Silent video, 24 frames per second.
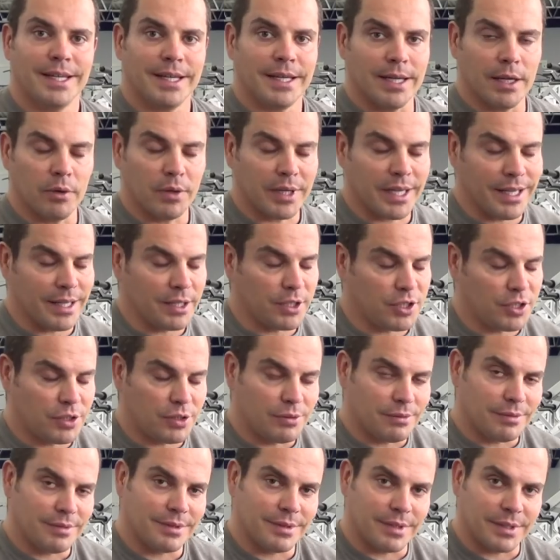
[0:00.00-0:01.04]
Now again,
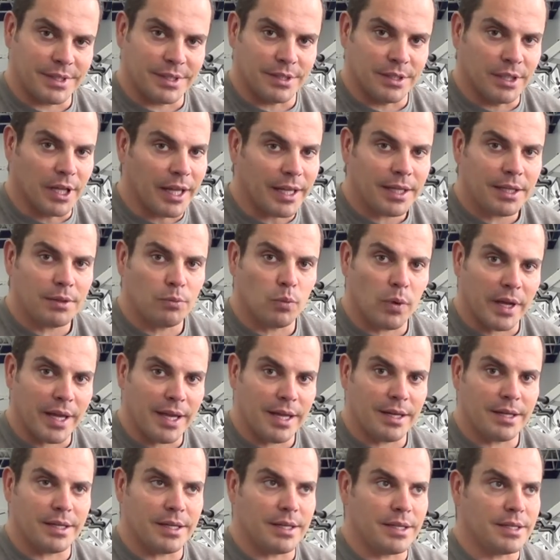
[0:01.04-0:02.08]

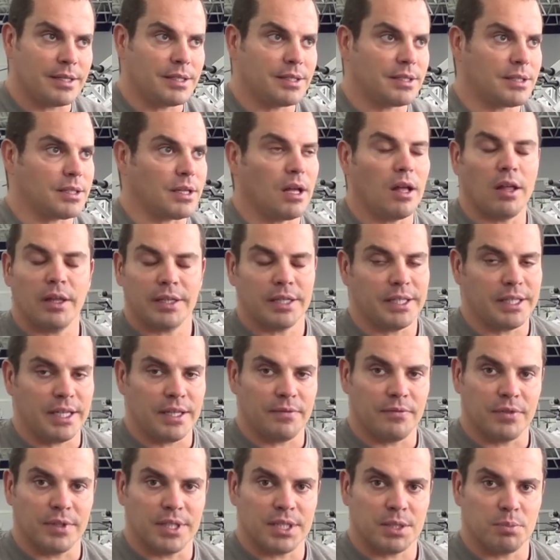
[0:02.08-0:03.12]
lightweight is all you need
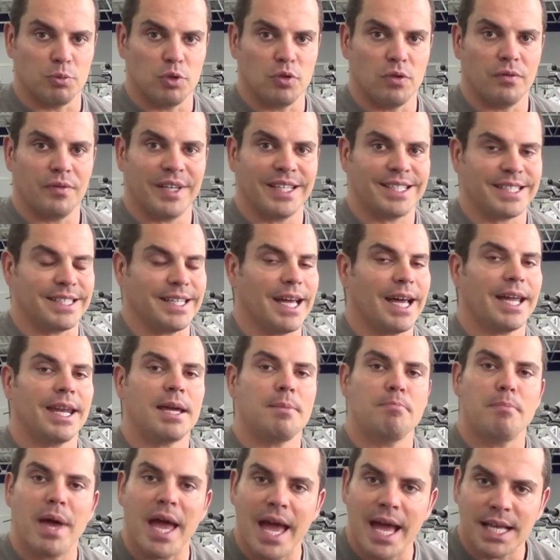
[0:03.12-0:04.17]
for this move. It's not a
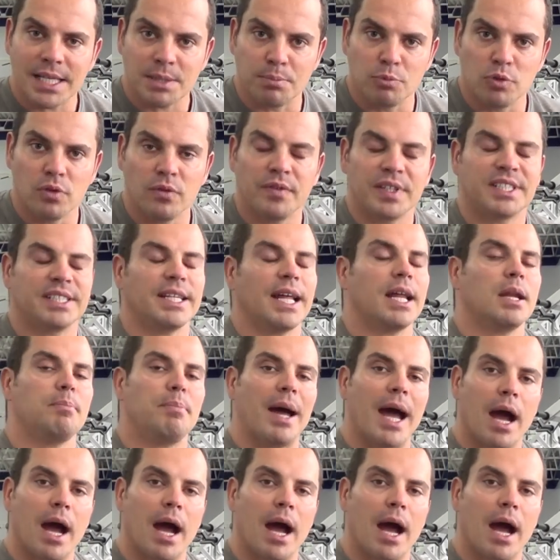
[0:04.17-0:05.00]
mass move, it's not a